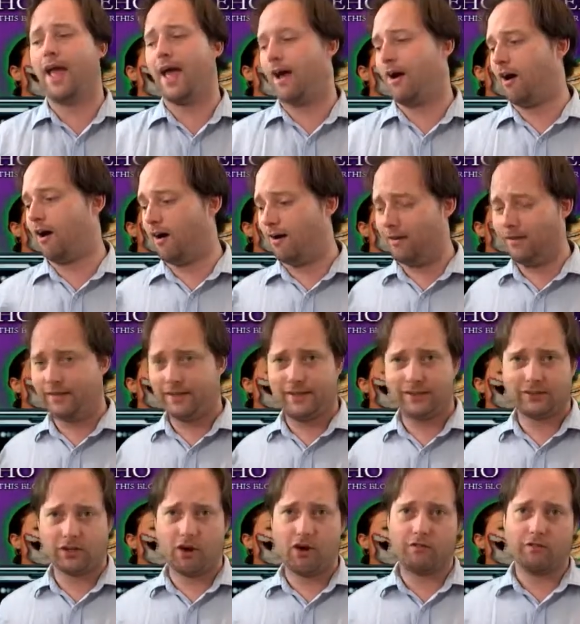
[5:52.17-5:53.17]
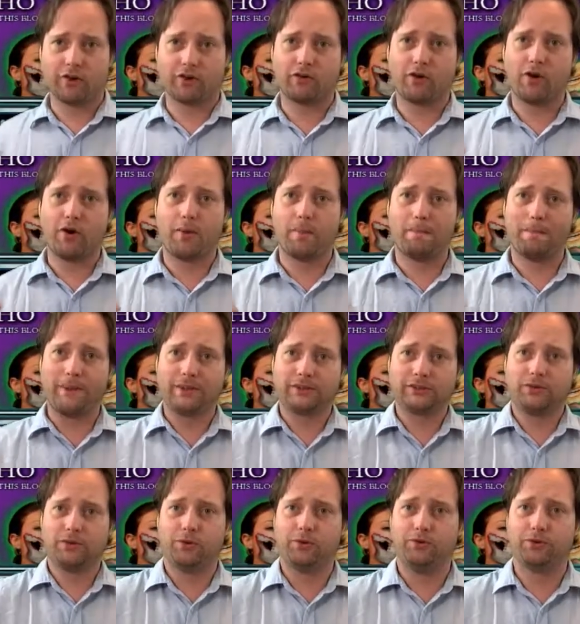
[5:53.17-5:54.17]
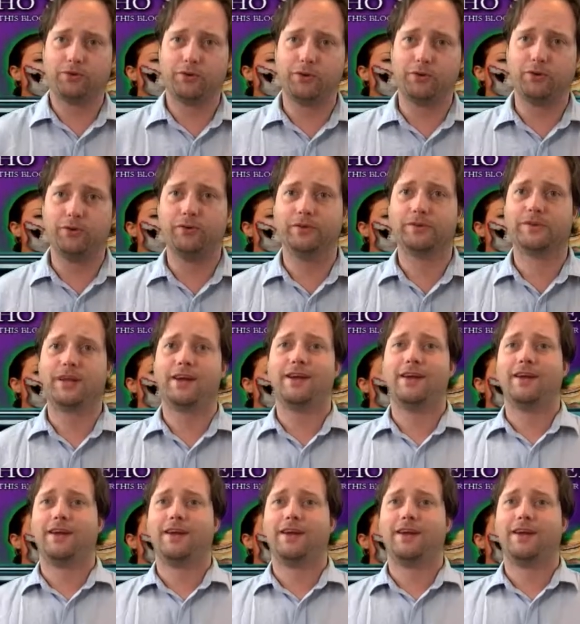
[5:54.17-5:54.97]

All these overgrown muscle dudes